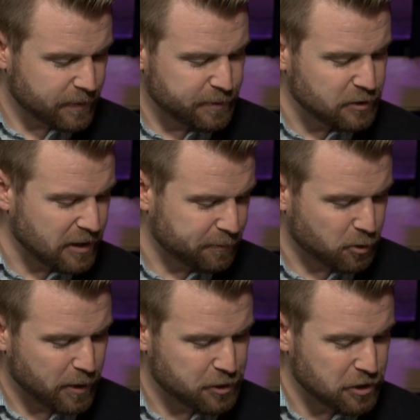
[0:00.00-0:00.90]
a
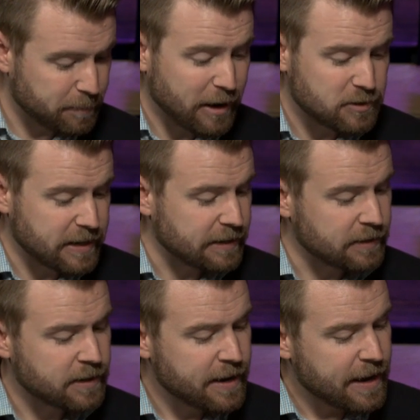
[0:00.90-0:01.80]
philosophical question about
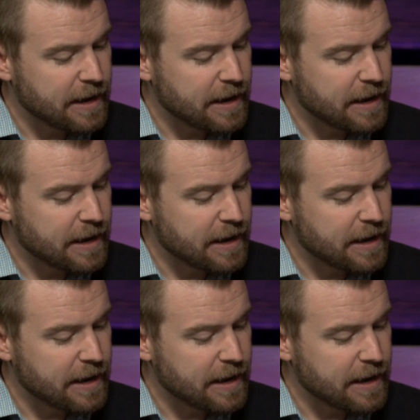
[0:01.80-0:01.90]
Satan.